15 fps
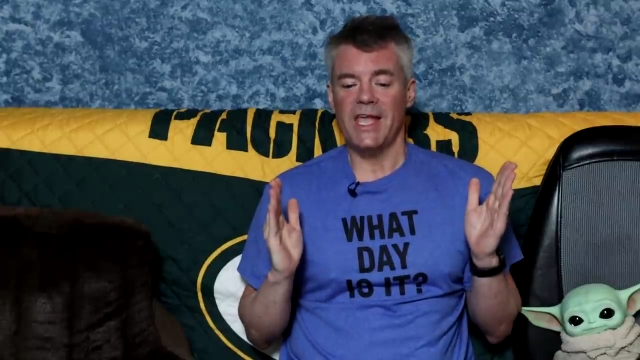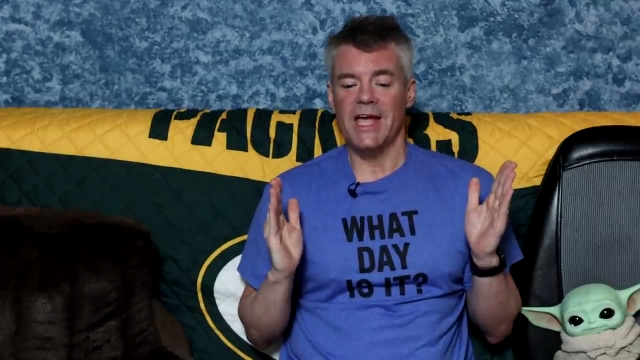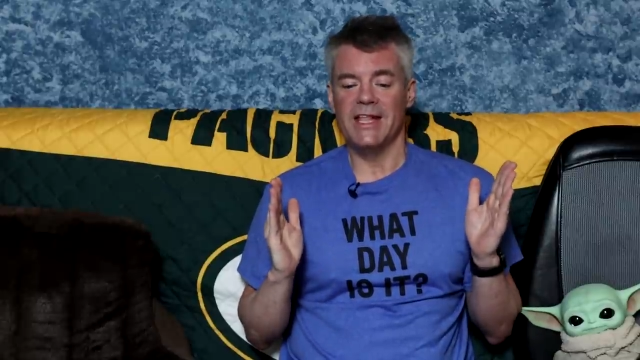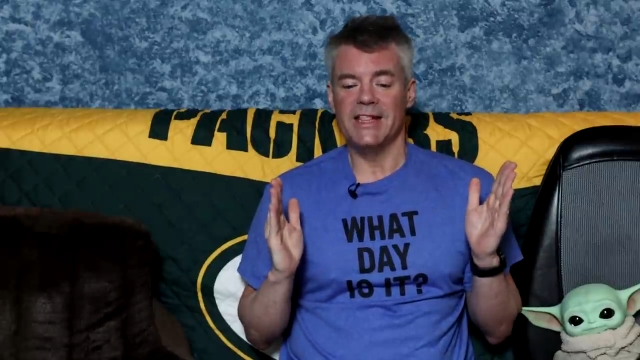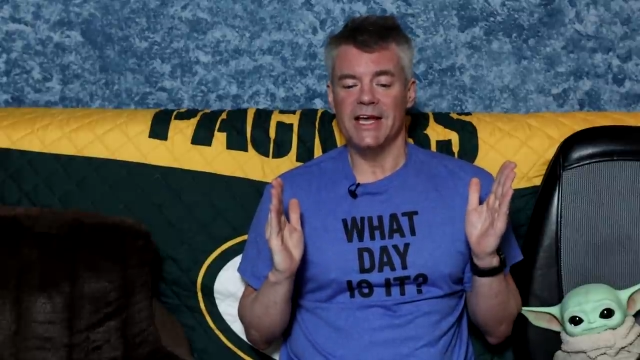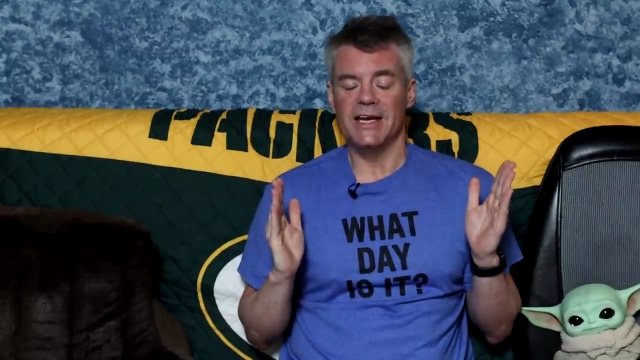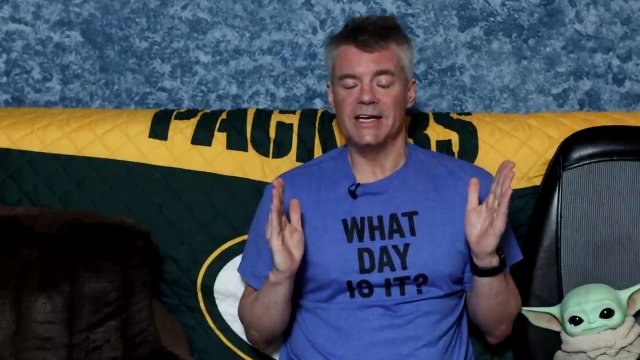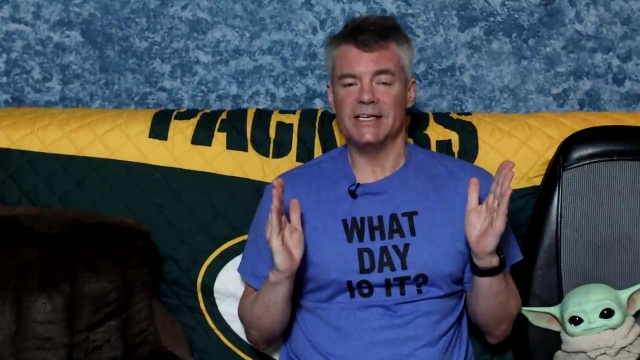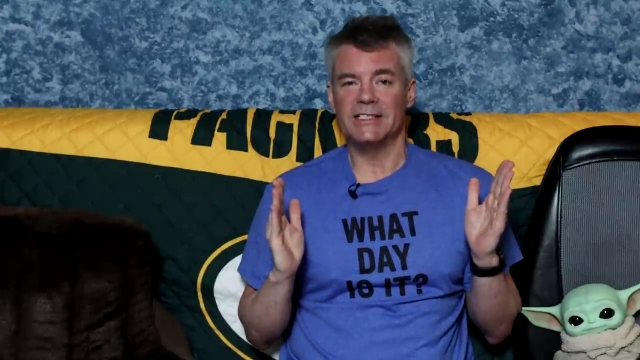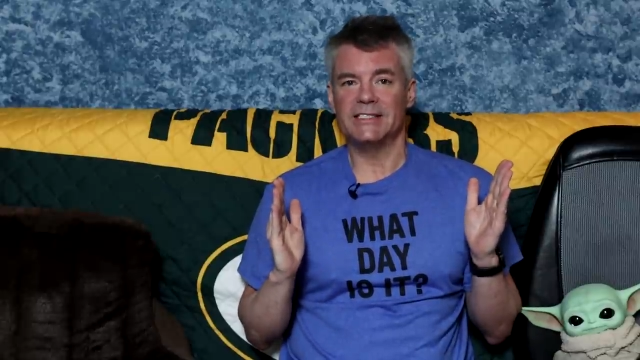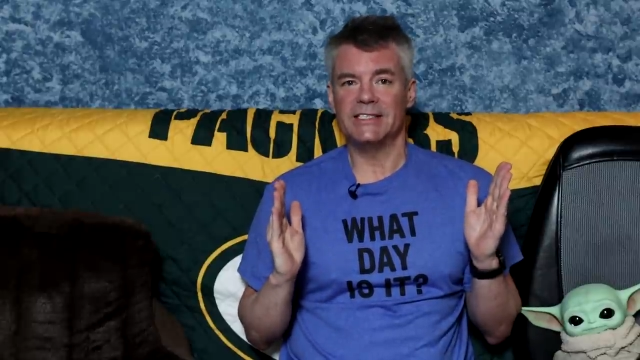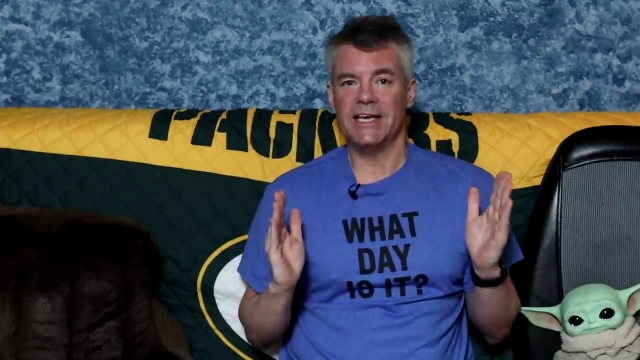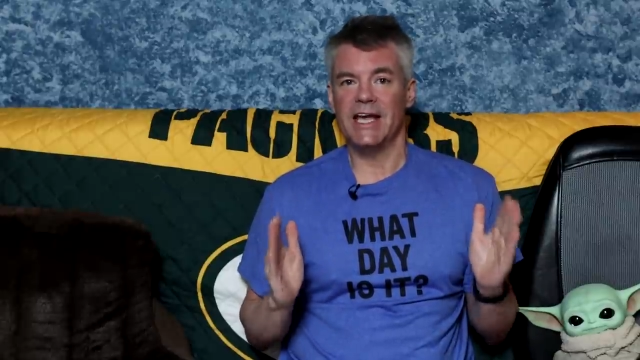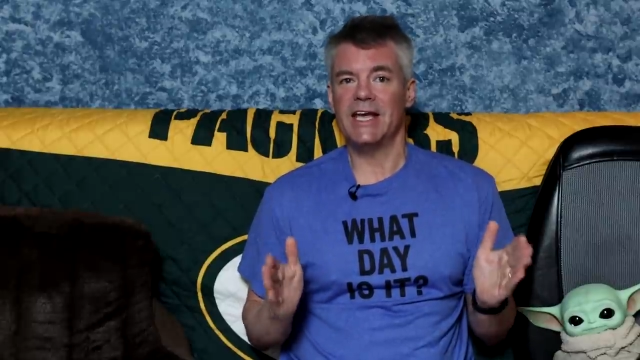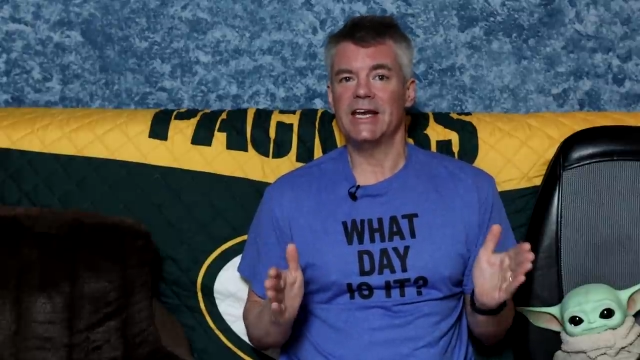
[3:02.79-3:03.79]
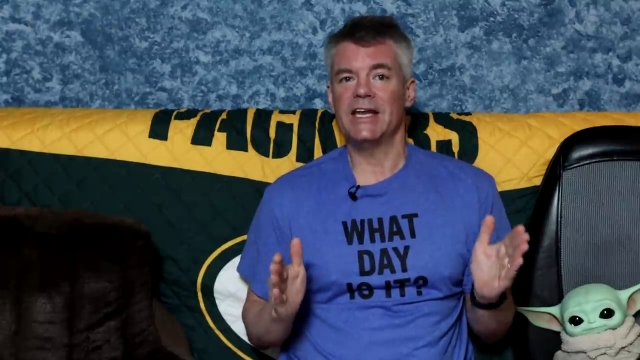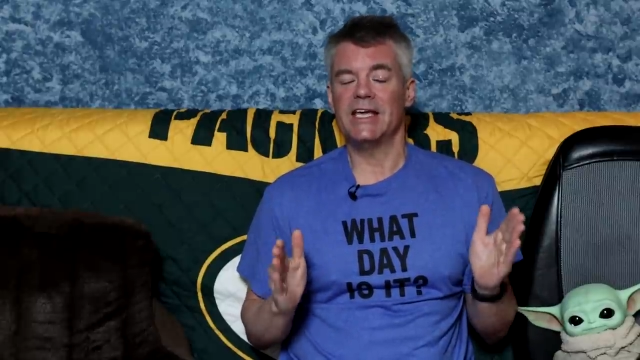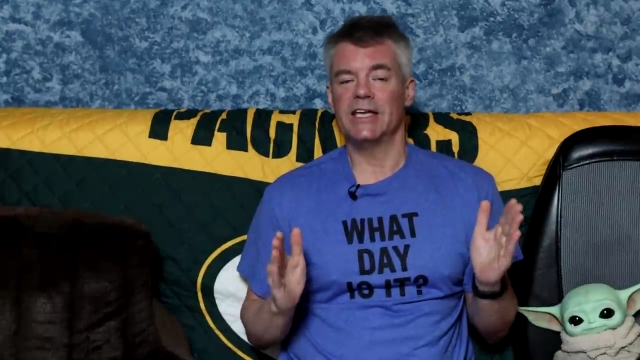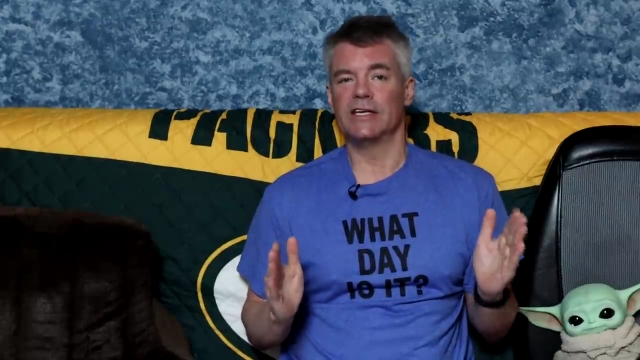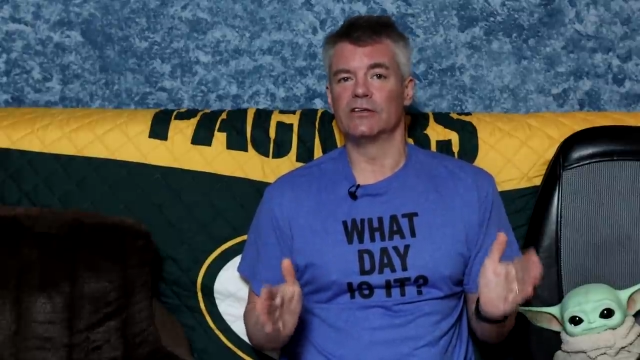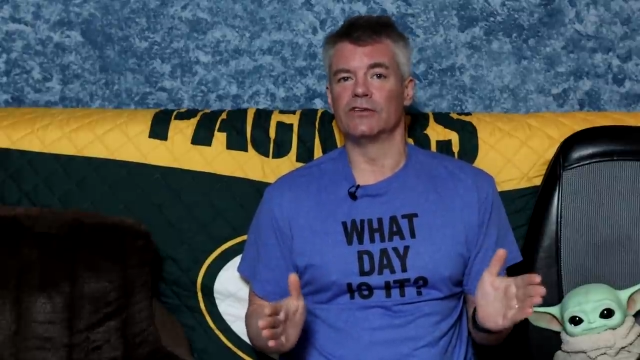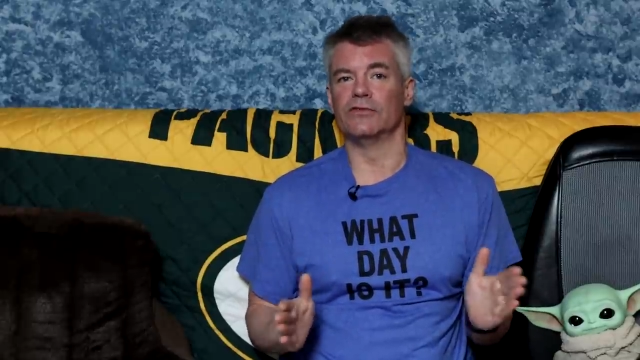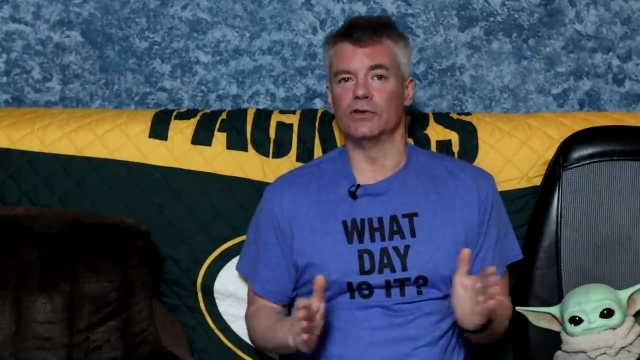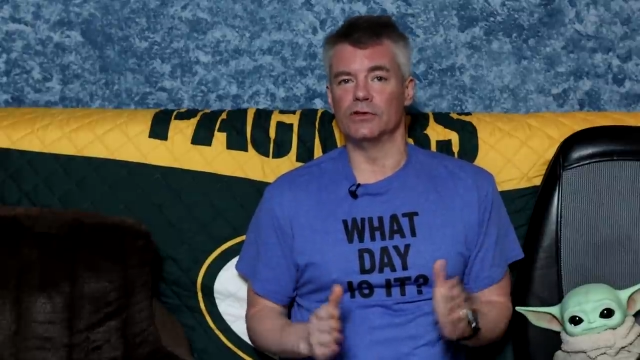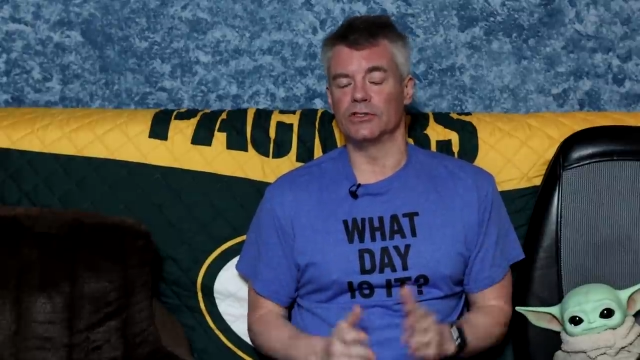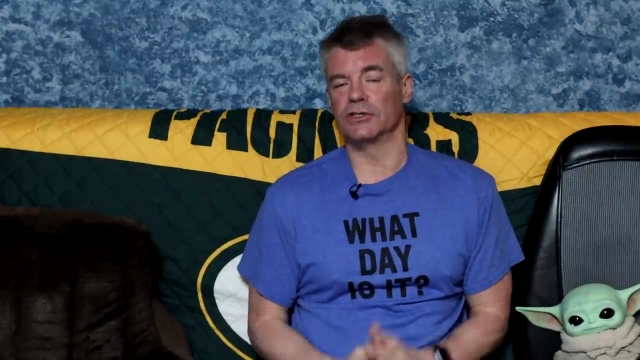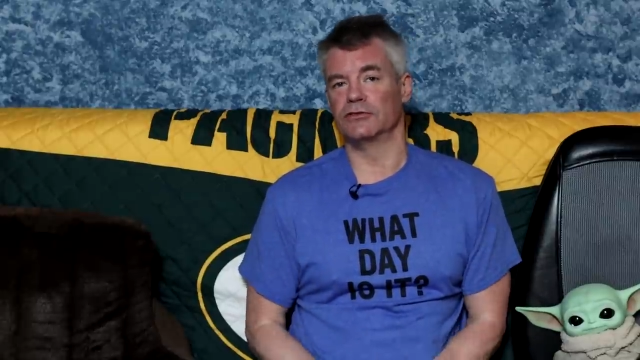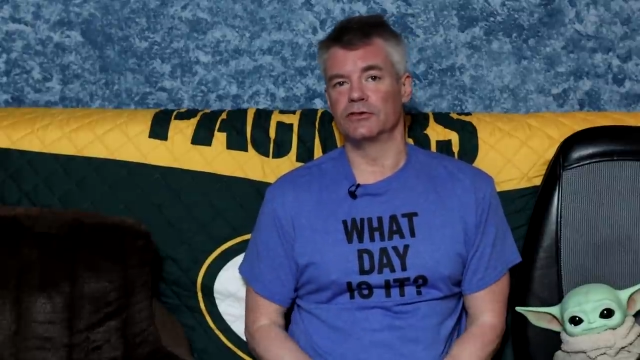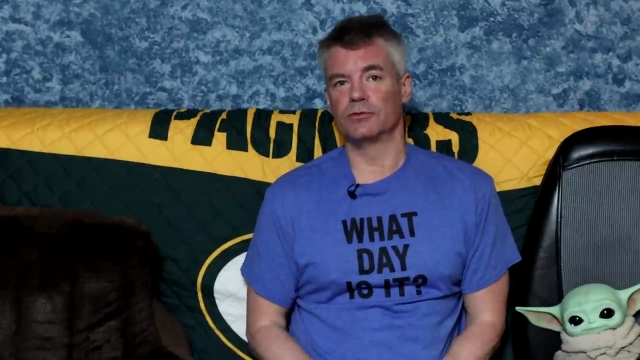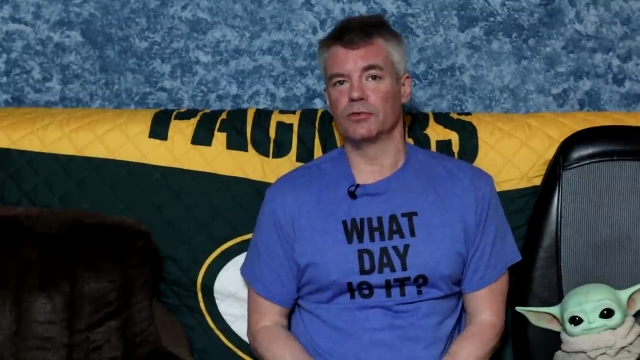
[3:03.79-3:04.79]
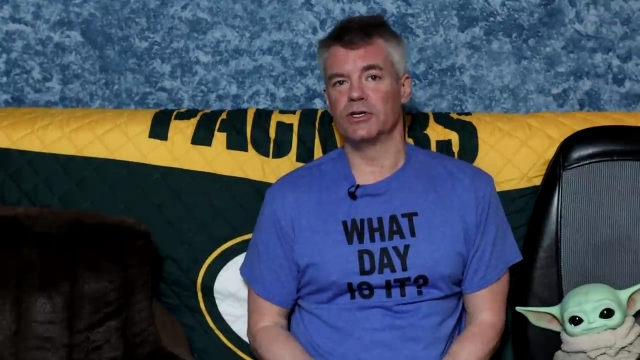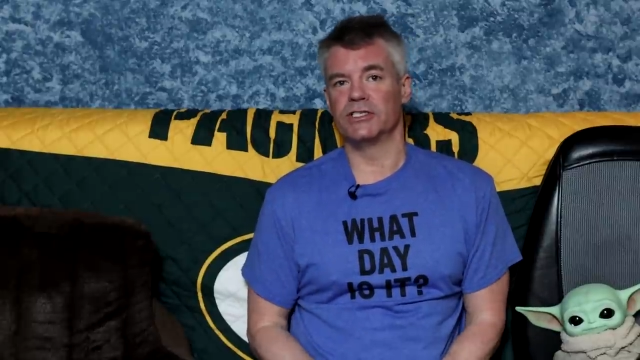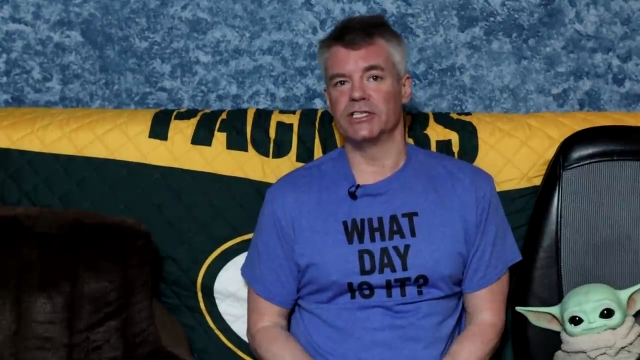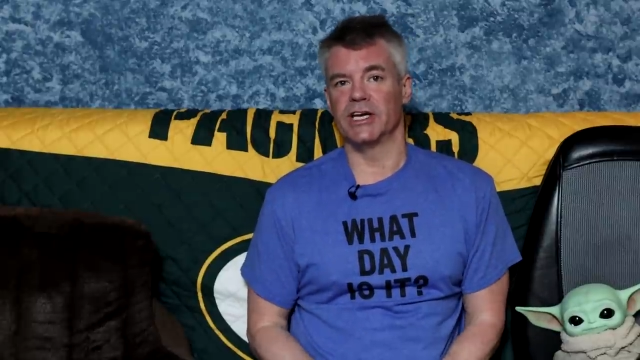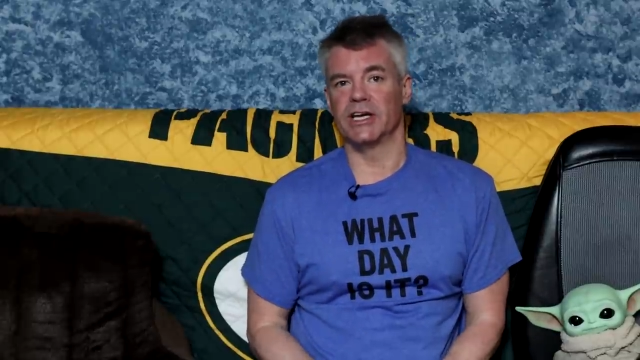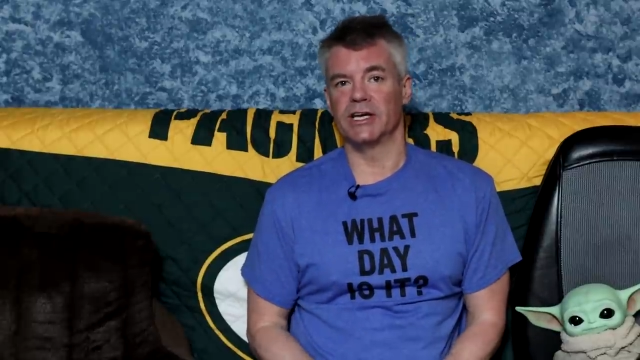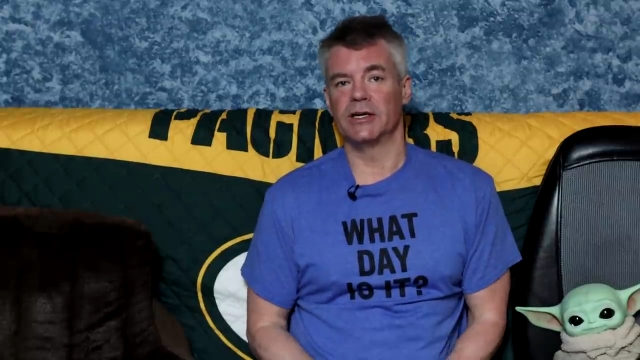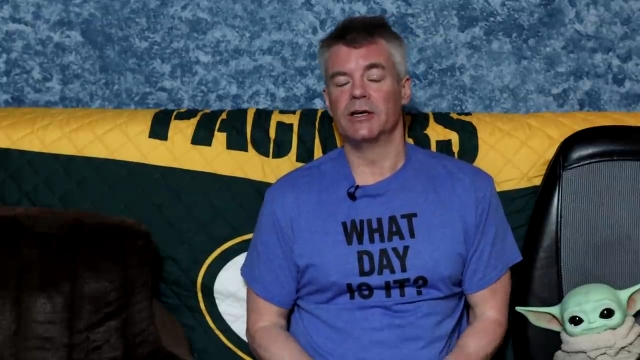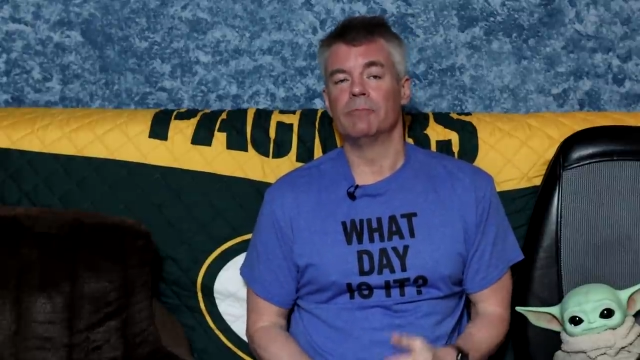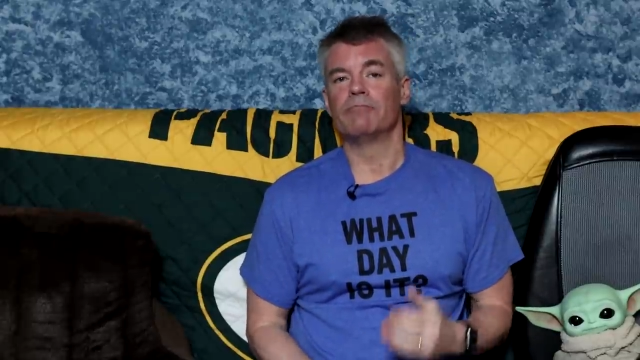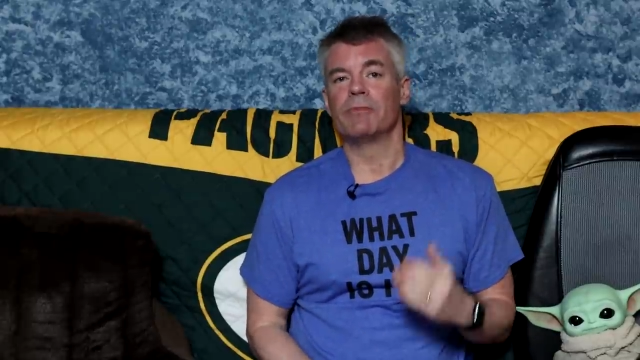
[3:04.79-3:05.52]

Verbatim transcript: and then 10 intervals of sprinting.